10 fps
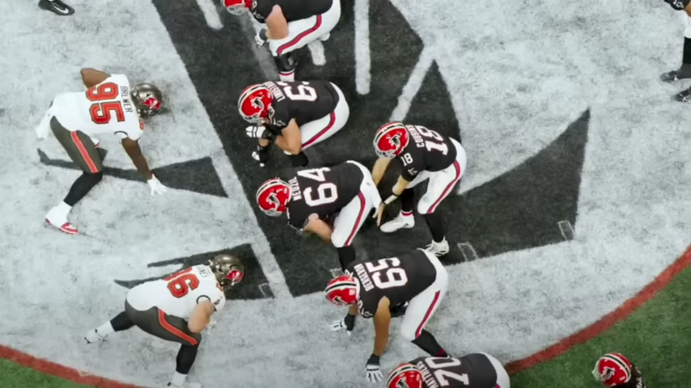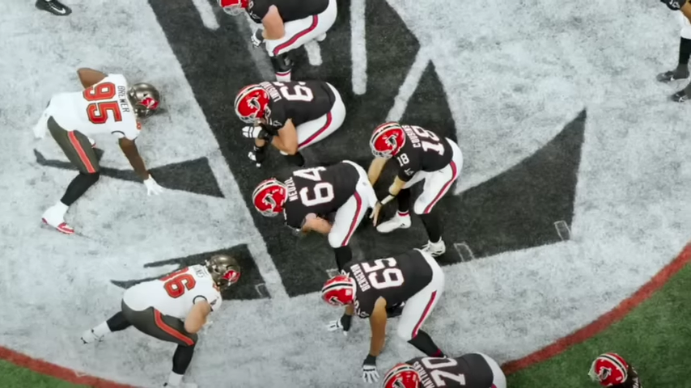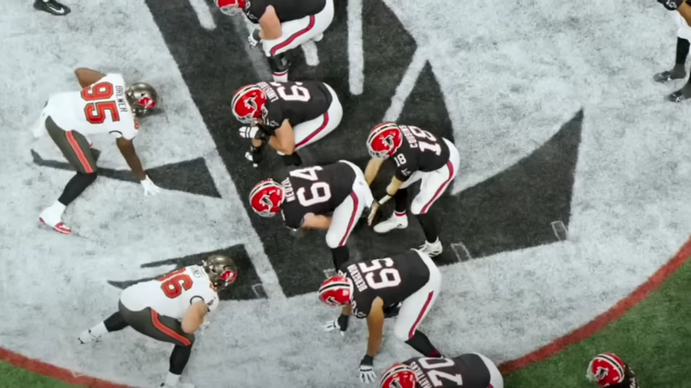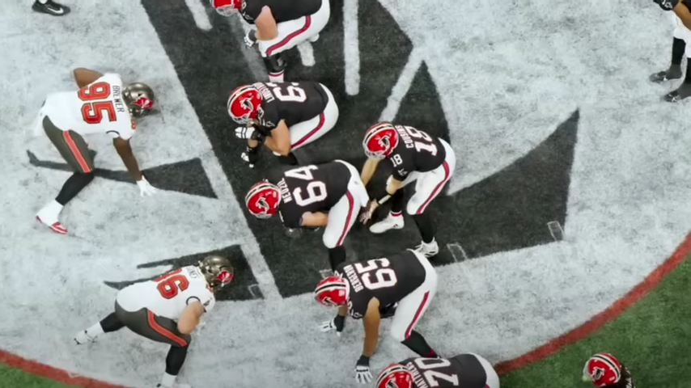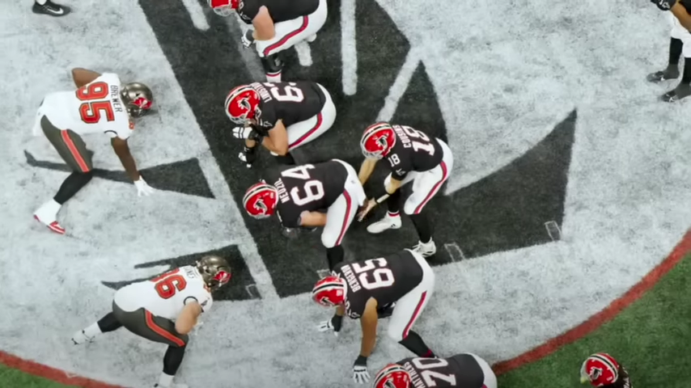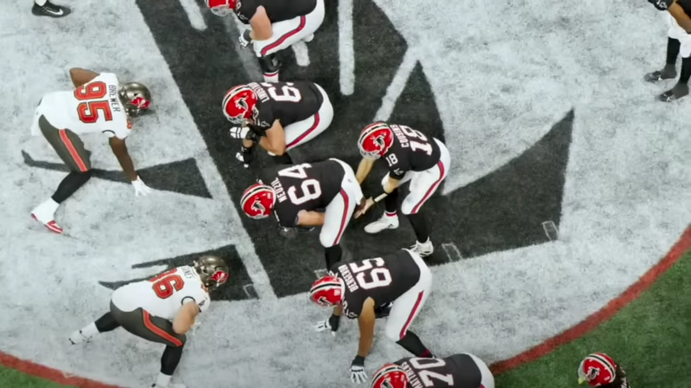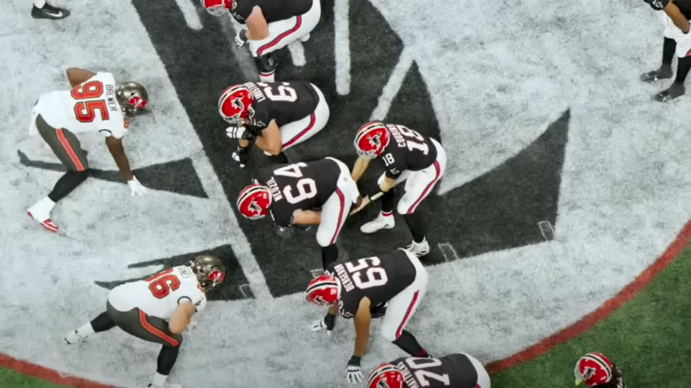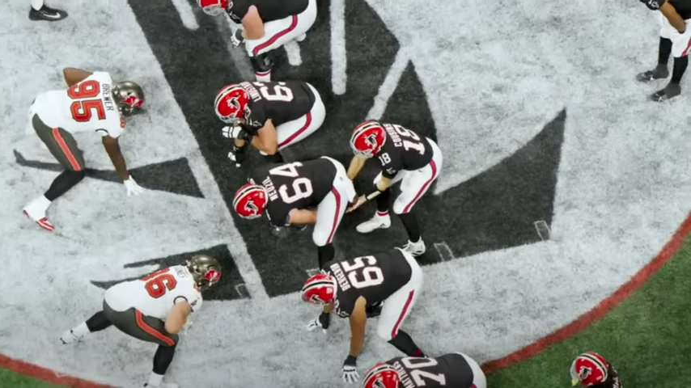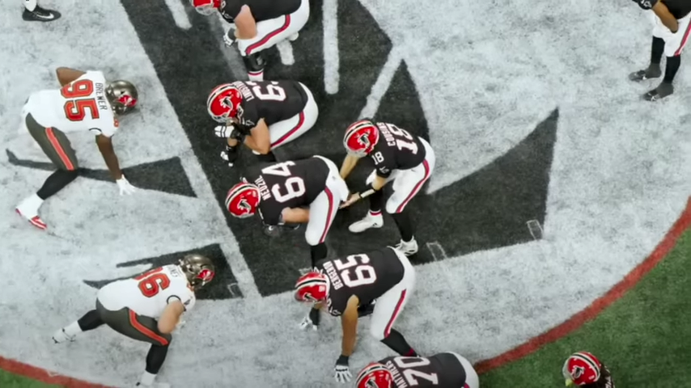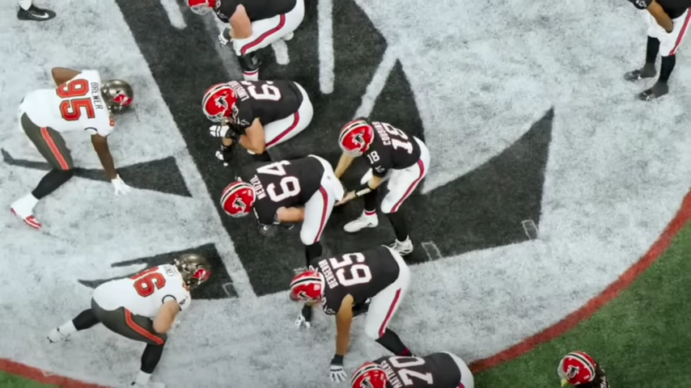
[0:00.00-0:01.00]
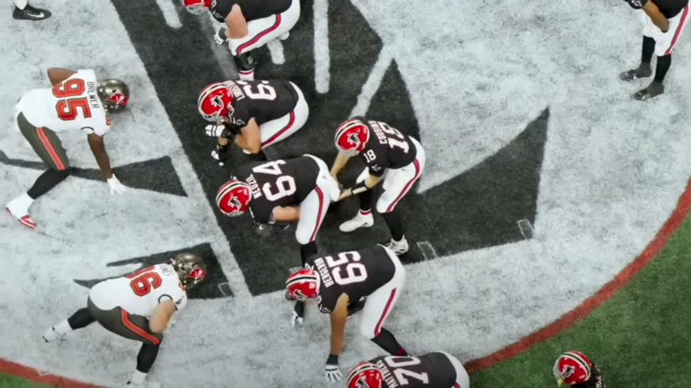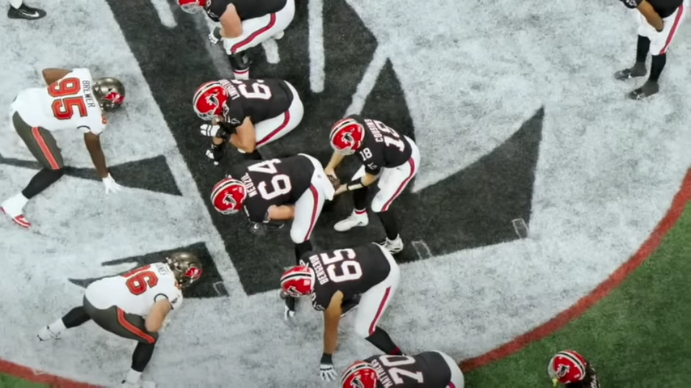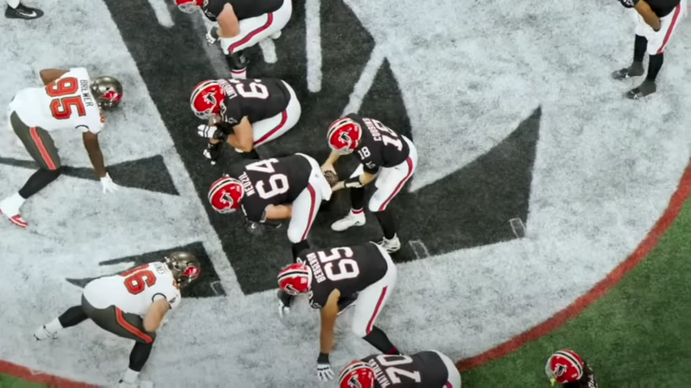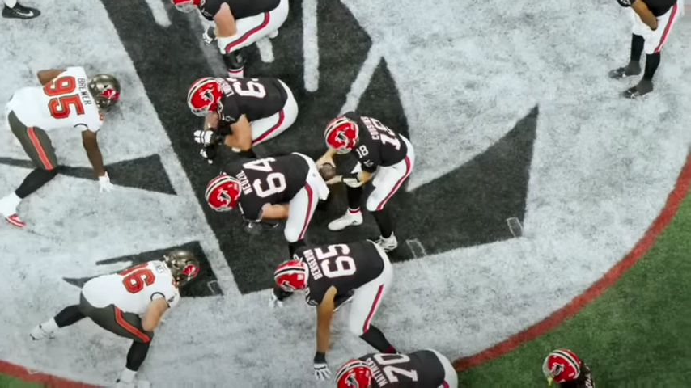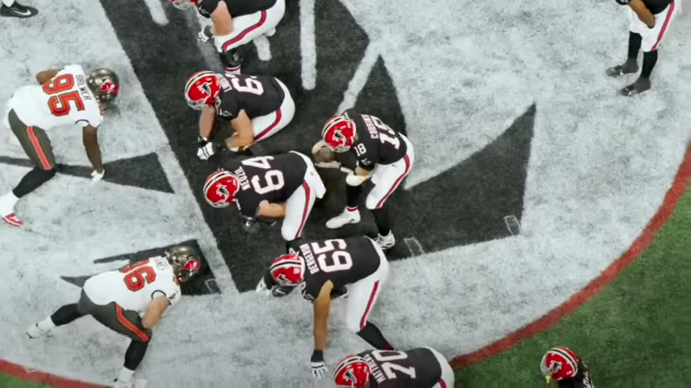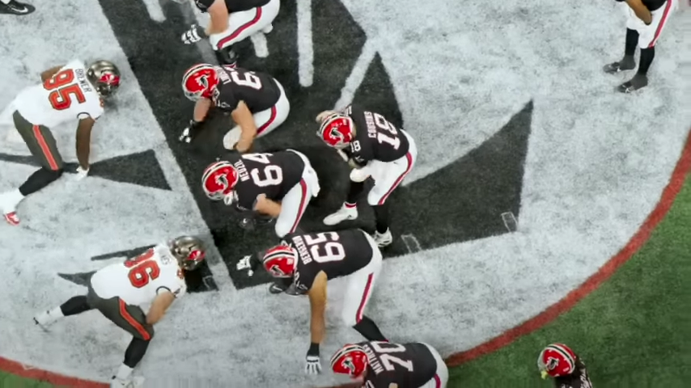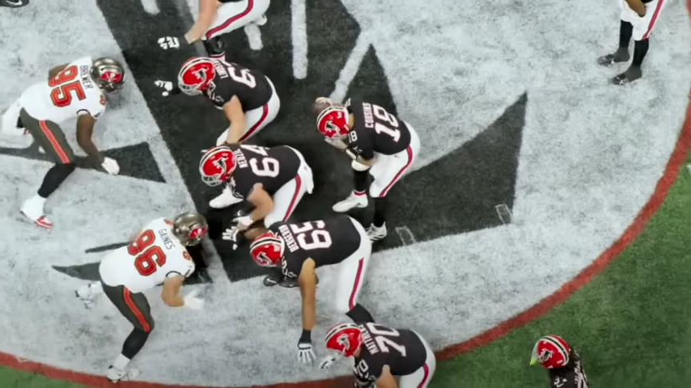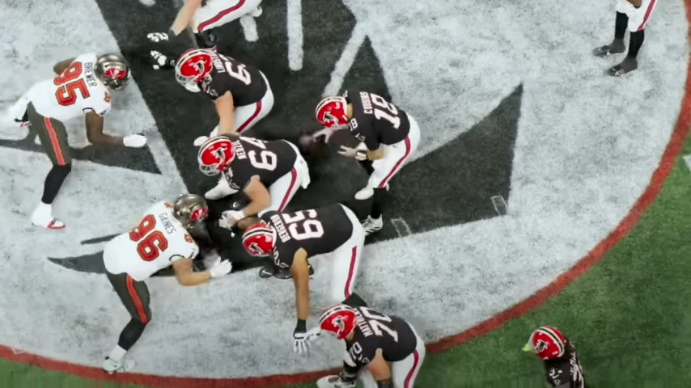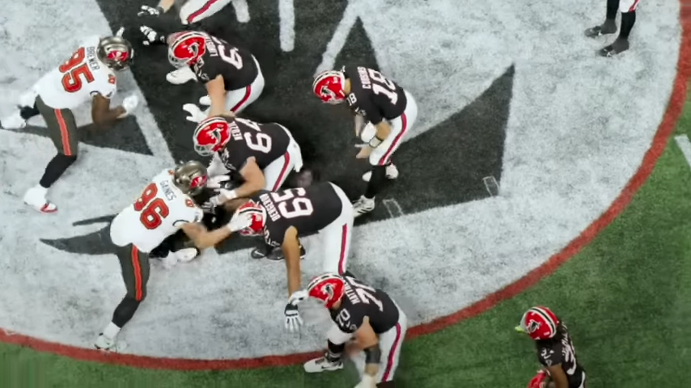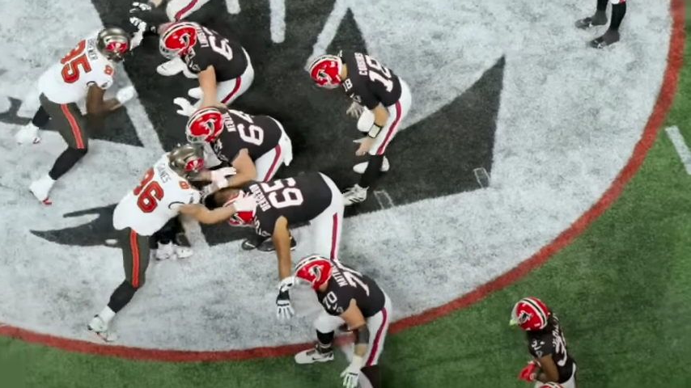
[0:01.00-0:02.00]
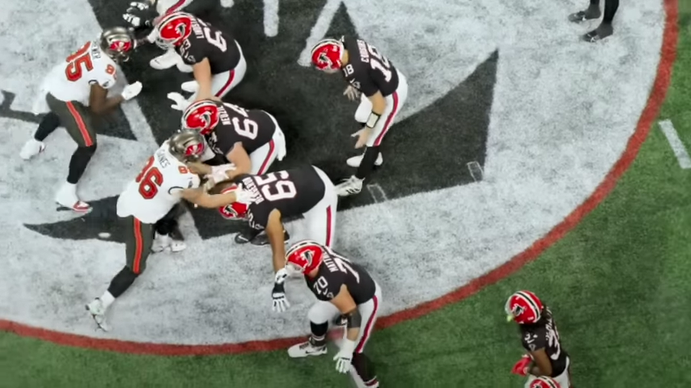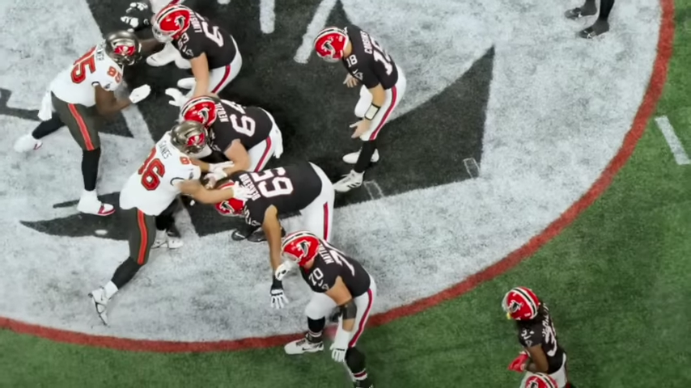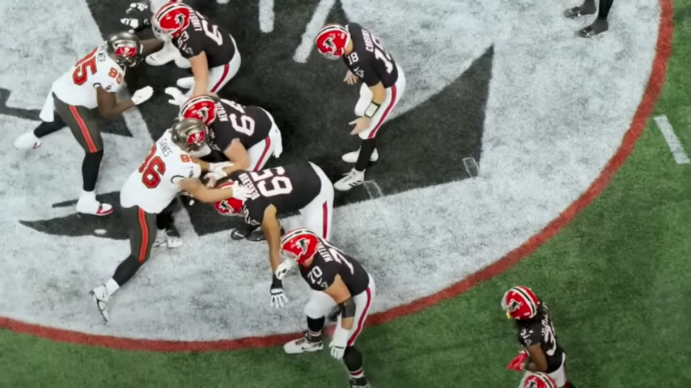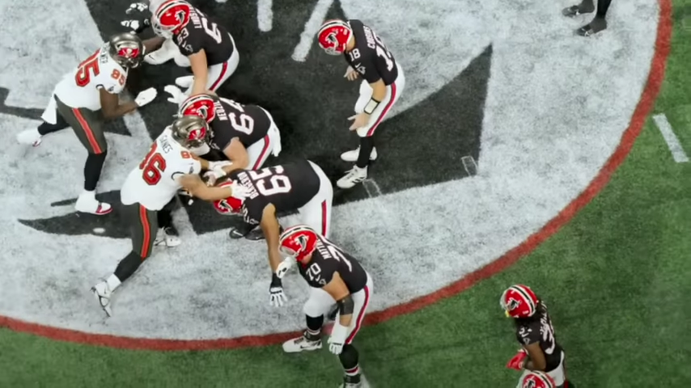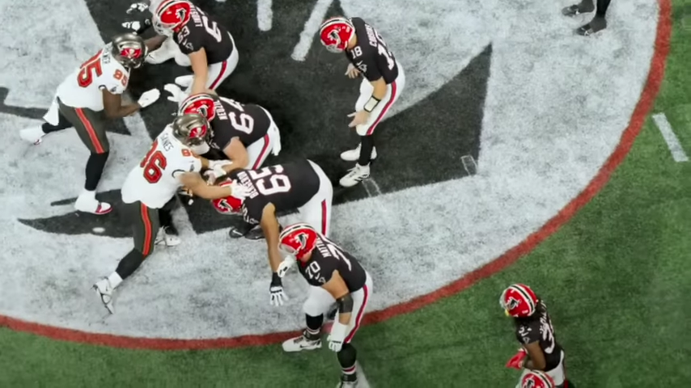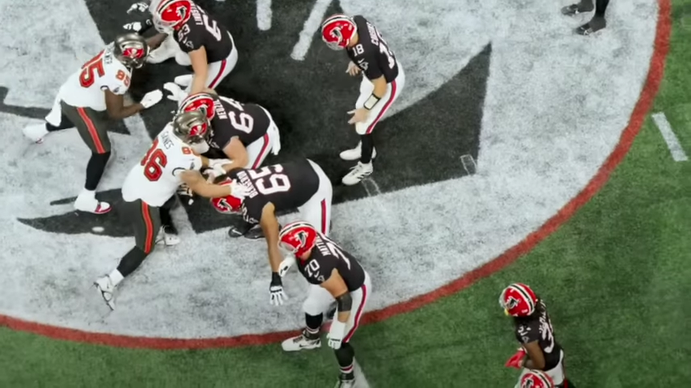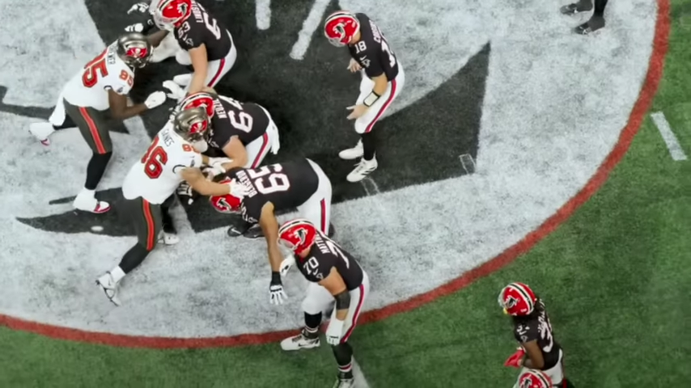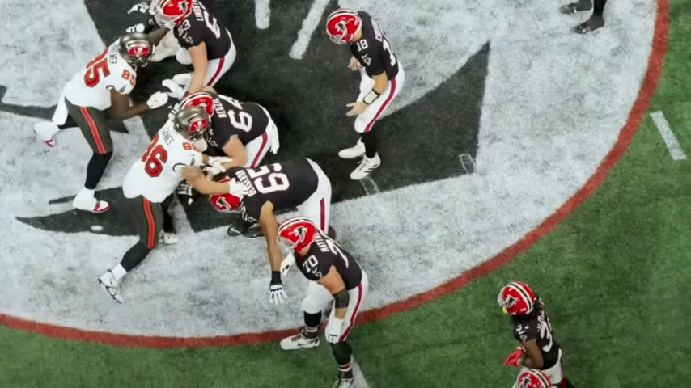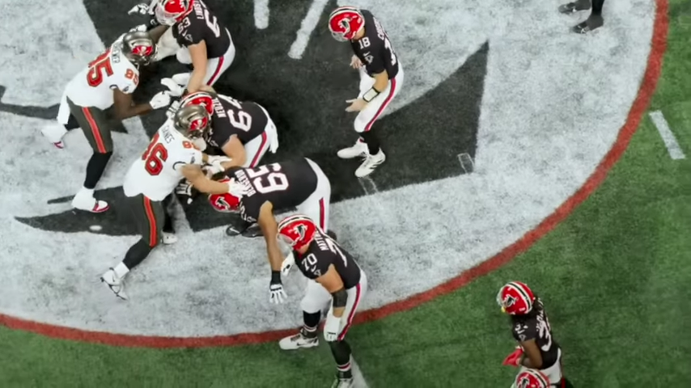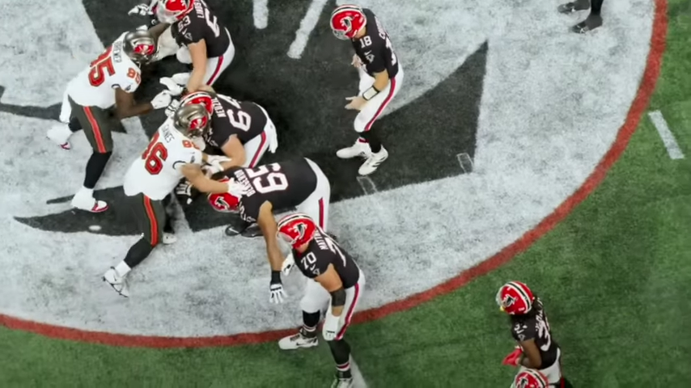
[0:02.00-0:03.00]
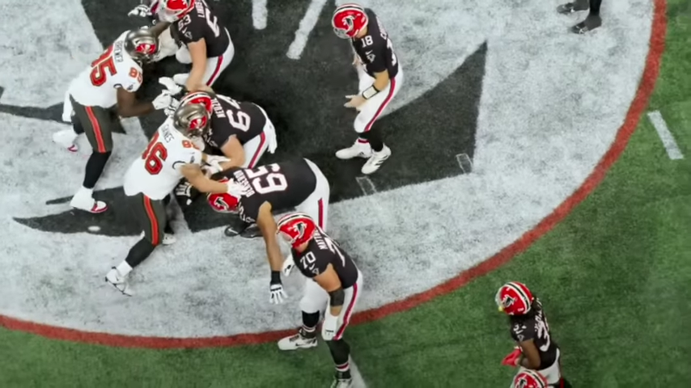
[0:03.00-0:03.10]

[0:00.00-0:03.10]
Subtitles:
No face is visible, so there are no lips to read.